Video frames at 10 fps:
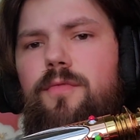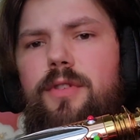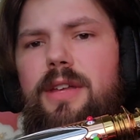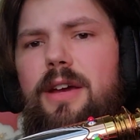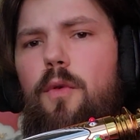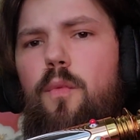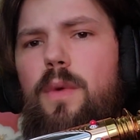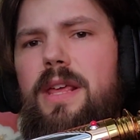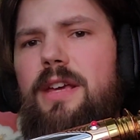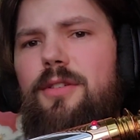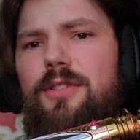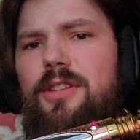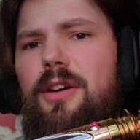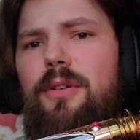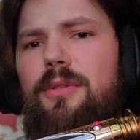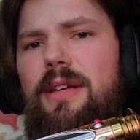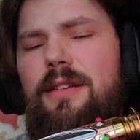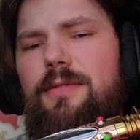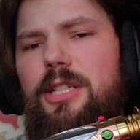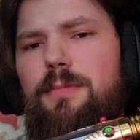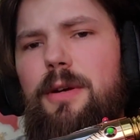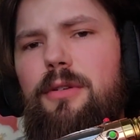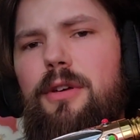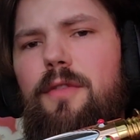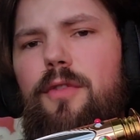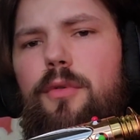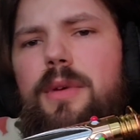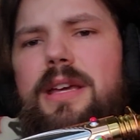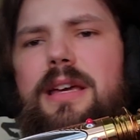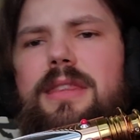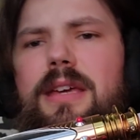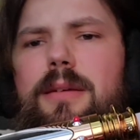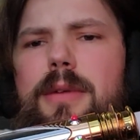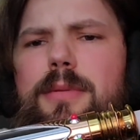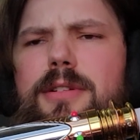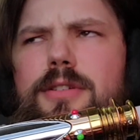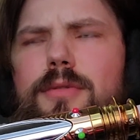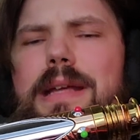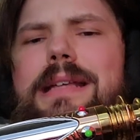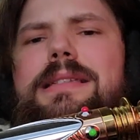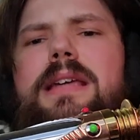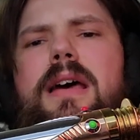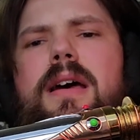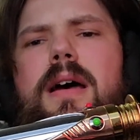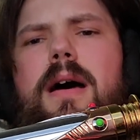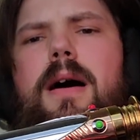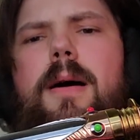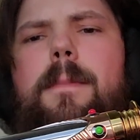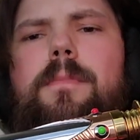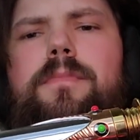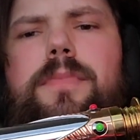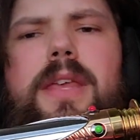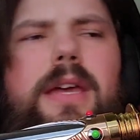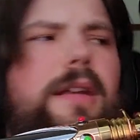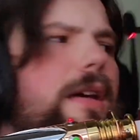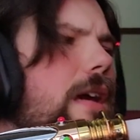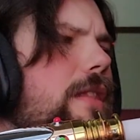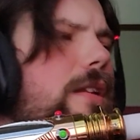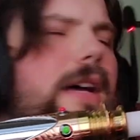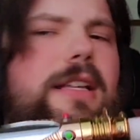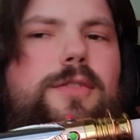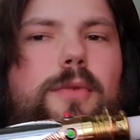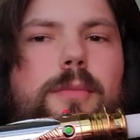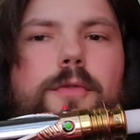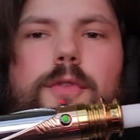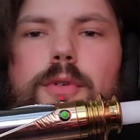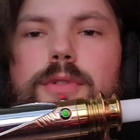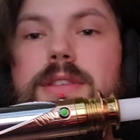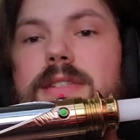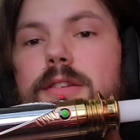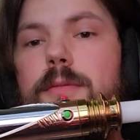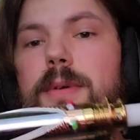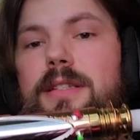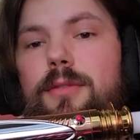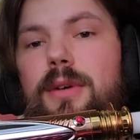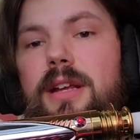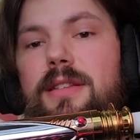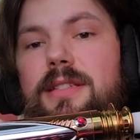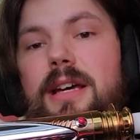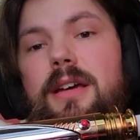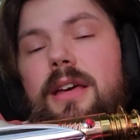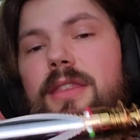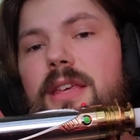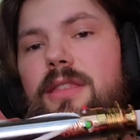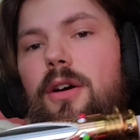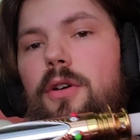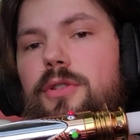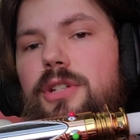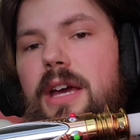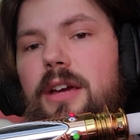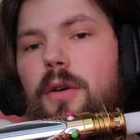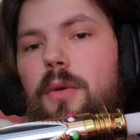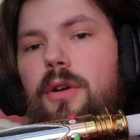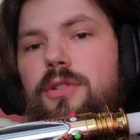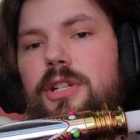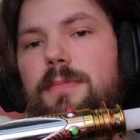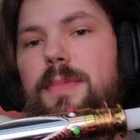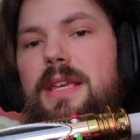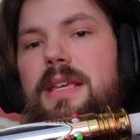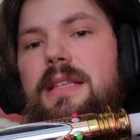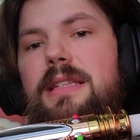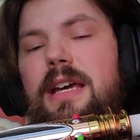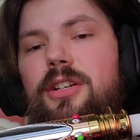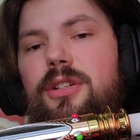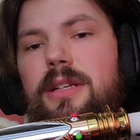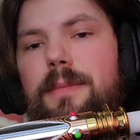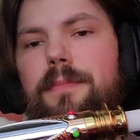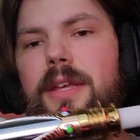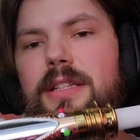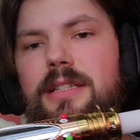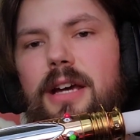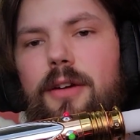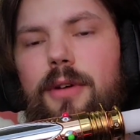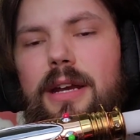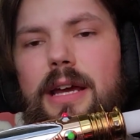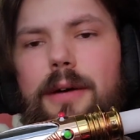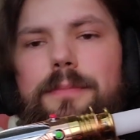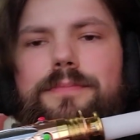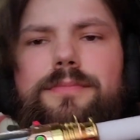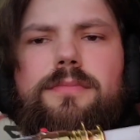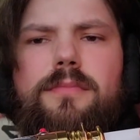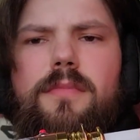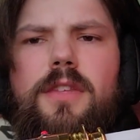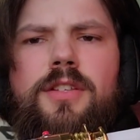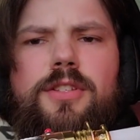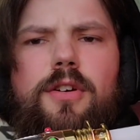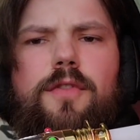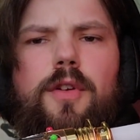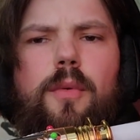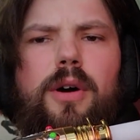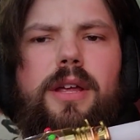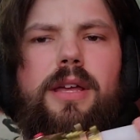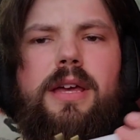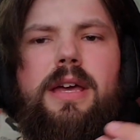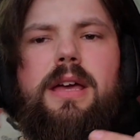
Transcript: for like a week or so, like just barely over a week, I think, maybe 2 weeks. And I got the last one before the Xenopixel went out of stock. I think the Echo RGB is actually in stock right now. So if you want